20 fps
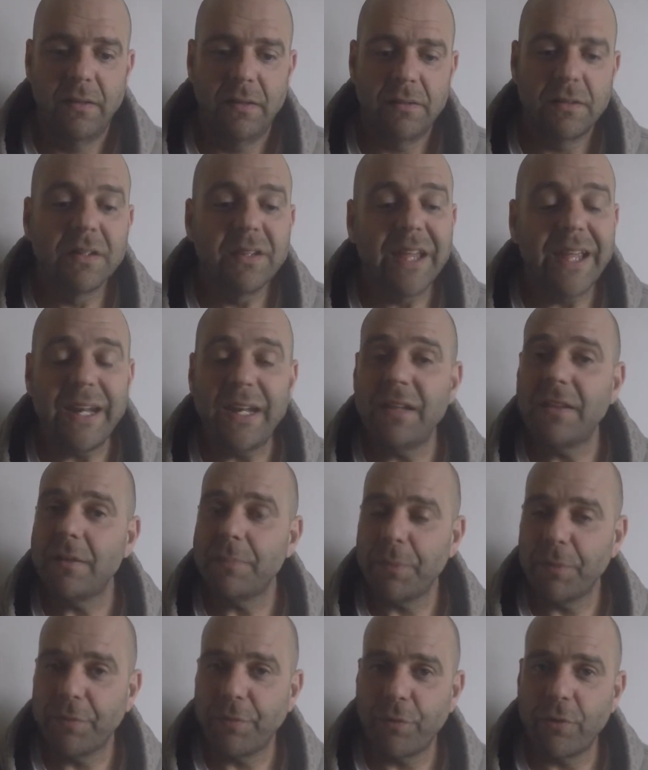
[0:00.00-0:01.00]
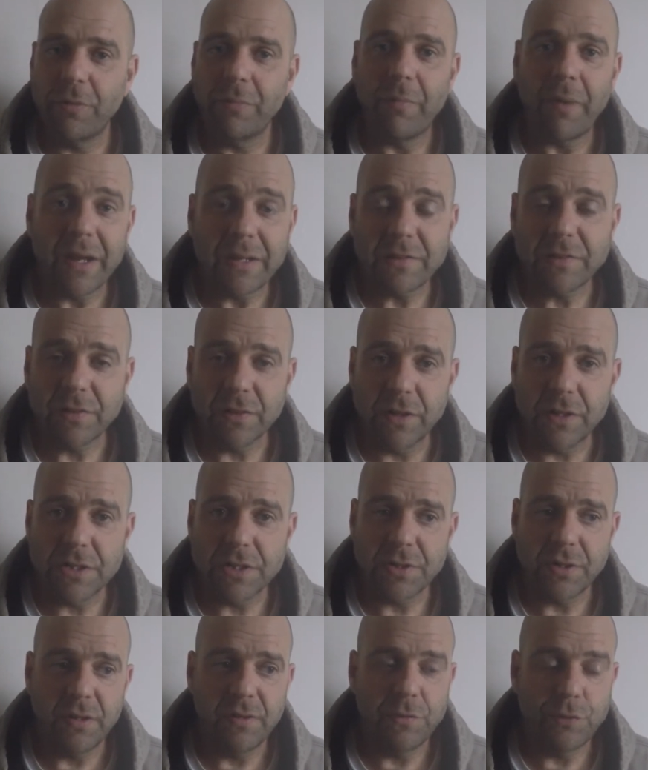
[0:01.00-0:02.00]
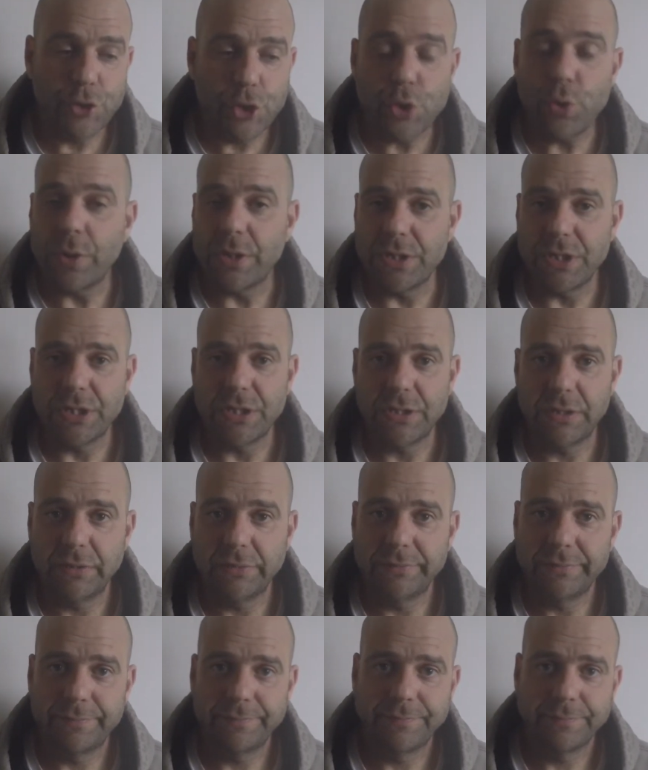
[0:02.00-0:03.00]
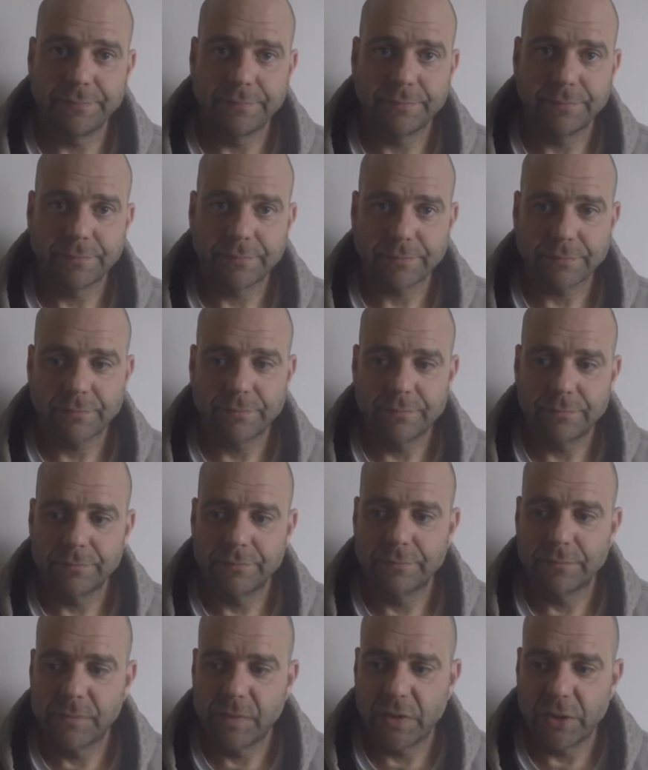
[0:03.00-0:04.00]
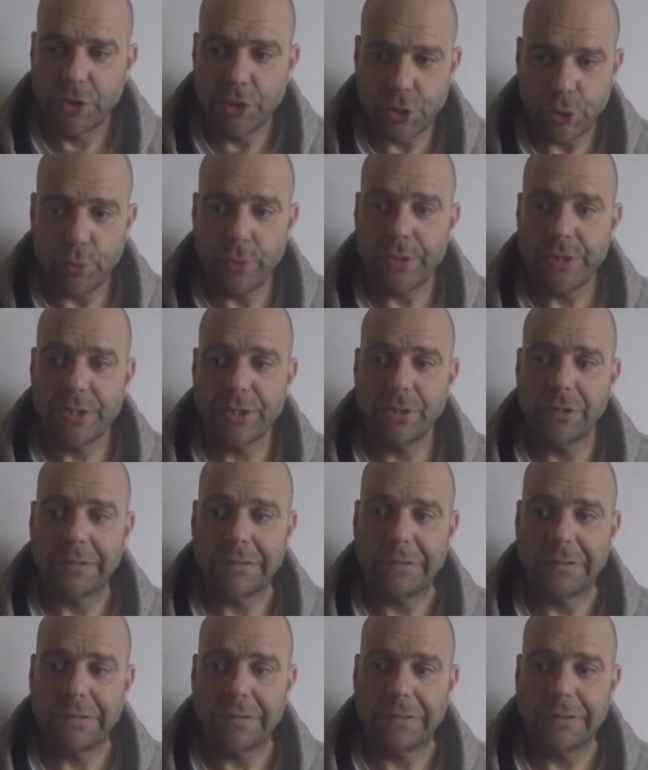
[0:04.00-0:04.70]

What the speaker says: The lady that performed my surgery is Jewish. It's a Jewish